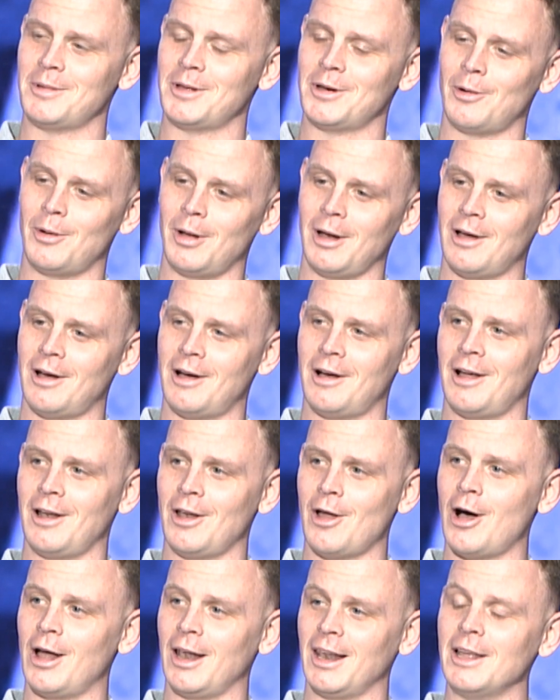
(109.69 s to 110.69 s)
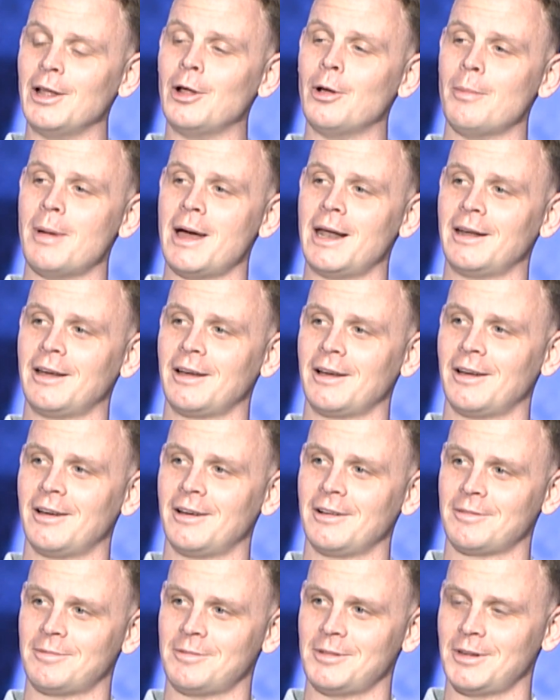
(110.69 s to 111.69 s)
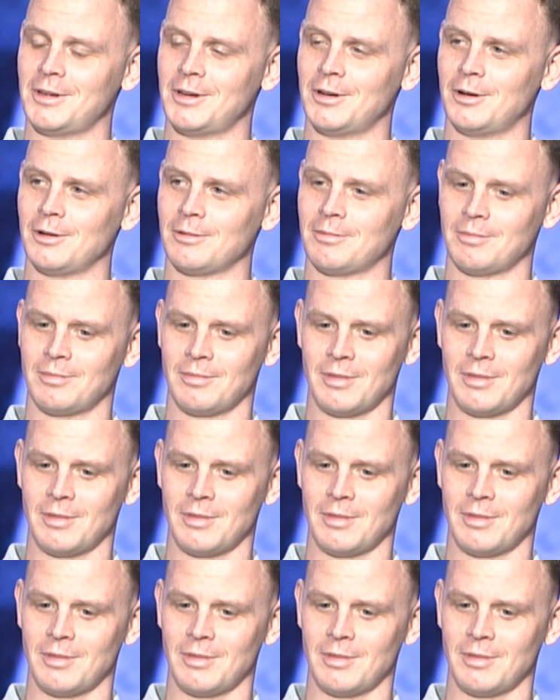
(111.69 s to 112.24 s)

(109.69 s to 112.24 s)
you know, a lot, a lot of little men are, are, you know,